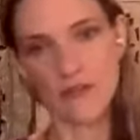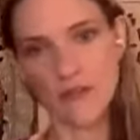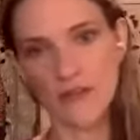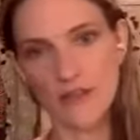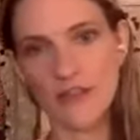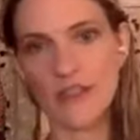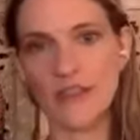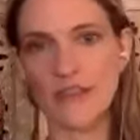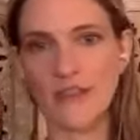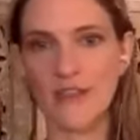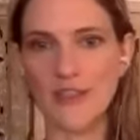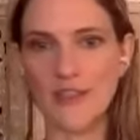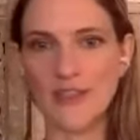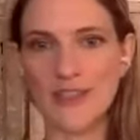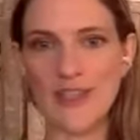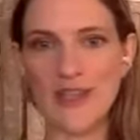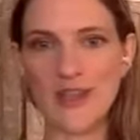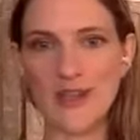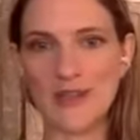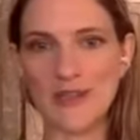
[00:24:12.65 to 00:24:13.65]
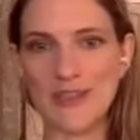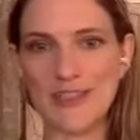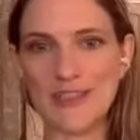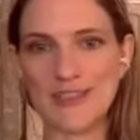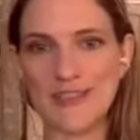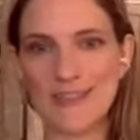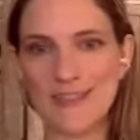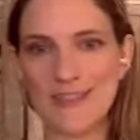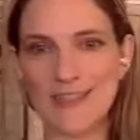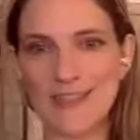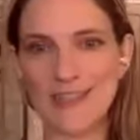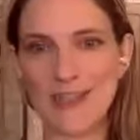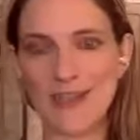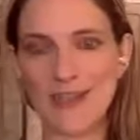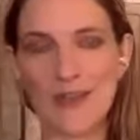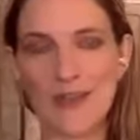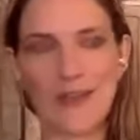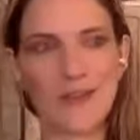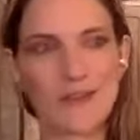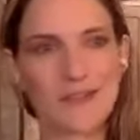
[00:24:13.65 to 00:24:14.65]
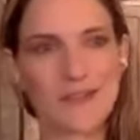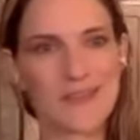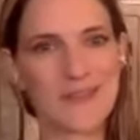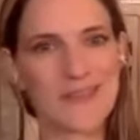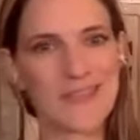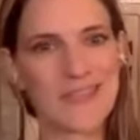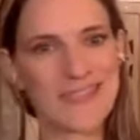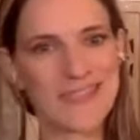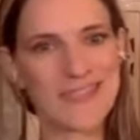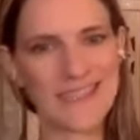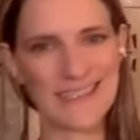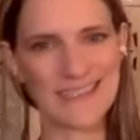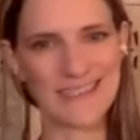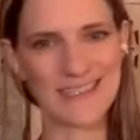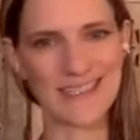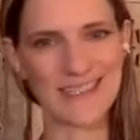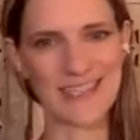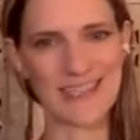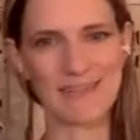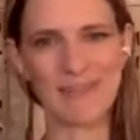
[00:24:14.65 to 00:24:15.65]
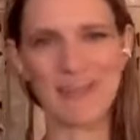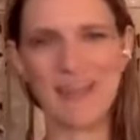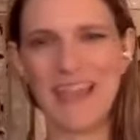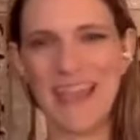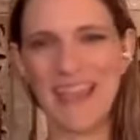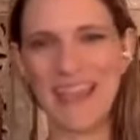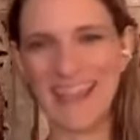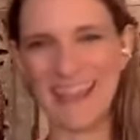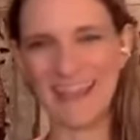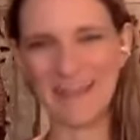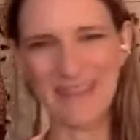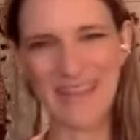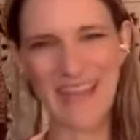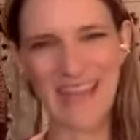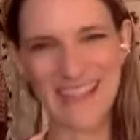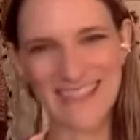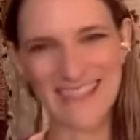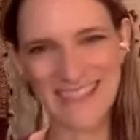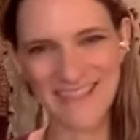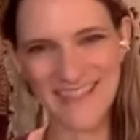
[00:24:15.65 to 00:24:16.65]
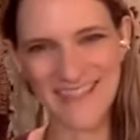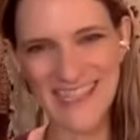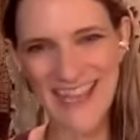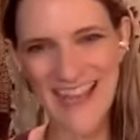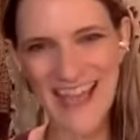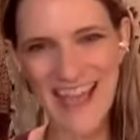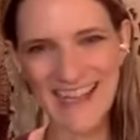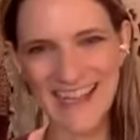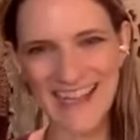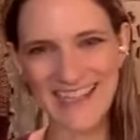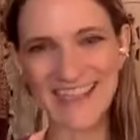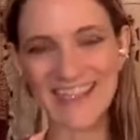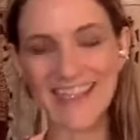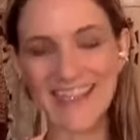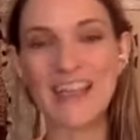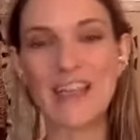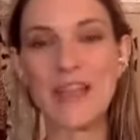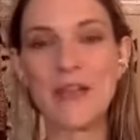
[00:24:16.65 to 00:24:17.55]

Good to notice. Good to note. Oh, something didn't leave. Hey, I'm going to ask them to get out of here.